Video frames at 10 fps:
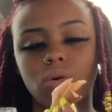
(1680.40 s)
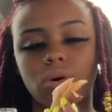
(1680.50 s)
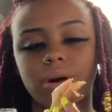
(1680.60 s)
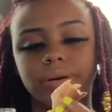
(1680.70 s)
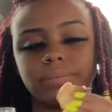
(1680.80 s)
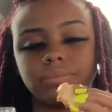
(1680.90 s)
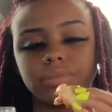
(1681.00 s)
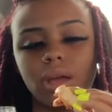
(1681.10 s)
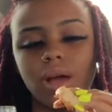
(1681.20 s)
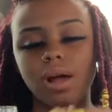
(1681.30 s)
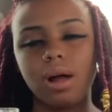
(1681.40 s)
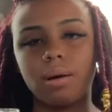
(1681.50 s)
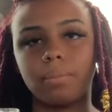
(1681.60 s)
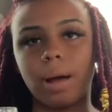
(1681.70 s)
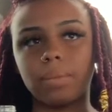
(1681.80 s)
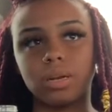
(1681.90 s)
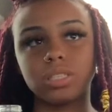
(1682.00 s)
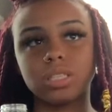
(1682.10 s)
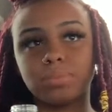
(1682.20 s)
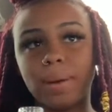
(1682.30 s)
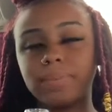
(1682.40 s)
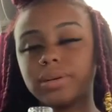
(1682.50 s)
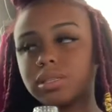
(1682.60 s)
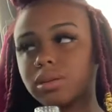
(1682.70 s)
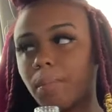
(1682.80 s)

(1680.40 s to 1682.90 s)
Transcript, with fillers: or but I'm allergic to peppers.